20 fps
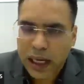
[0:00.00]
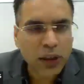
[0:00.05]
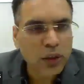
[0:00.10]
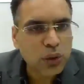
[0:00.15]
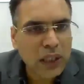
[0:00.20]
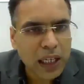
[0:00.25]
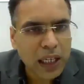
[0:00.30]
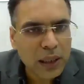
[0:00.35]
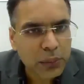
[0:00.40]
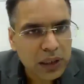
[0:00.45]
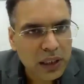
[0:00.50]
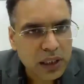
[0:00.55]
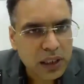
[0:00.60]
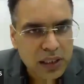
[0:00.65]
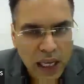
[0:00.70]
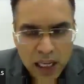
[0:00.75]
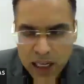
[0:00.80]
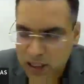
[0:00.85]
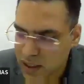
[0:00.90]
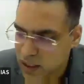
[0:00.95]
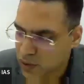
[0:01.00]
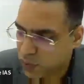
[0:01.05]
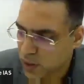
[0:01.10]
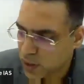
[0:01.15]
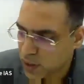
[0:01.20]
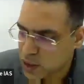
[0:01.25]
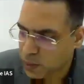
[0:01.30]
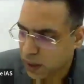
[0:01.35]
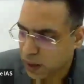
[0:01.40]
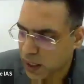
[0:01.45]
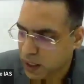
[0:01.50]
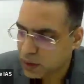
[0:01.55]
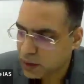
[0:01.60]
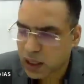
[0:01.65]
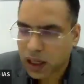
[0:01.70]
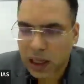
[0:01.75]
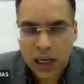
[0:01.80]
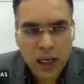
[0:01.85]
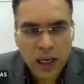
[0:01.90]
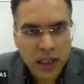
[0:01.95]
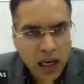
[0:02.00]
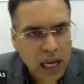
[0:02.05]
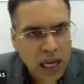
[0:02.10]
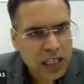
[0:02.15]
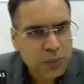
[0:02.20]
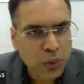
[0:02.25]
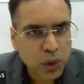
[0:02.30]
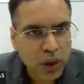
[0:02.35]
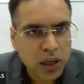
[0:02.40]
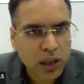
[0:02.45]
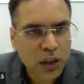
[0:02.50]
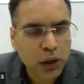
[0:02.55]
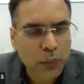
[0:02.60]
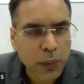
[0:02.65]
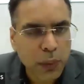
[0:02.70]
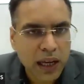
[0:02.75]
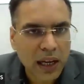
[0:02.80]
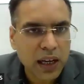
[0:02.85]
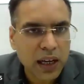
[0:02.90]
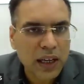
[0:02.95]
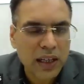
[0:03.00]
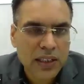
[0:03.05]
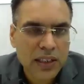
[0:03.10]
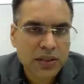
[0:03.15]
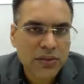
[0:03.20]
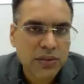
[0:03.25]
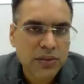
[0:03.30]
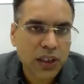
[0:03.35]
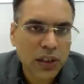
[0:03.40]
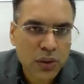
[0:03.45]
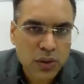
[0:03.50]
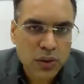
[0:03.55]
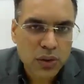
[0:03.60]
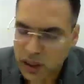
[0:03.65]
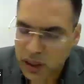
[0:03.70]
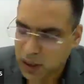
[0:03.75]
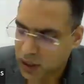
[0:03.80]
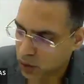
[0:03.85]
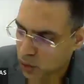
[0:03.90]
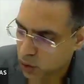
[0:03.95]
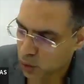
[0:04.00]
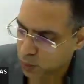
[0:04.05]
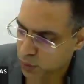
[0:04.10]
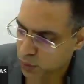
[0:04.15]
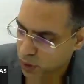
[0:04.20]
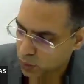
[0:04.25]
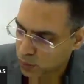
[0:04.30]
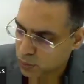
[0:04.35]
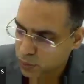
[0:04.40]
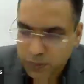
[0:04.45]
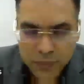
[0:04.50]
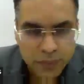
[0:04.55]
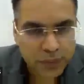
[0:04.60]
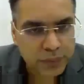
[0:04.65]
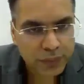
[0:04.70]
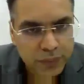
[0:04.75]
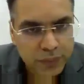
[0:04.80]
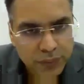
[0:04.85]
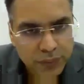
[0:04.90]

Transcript: Can you tell me the challenges faced by the glass product or bangle industry in your city or hometown?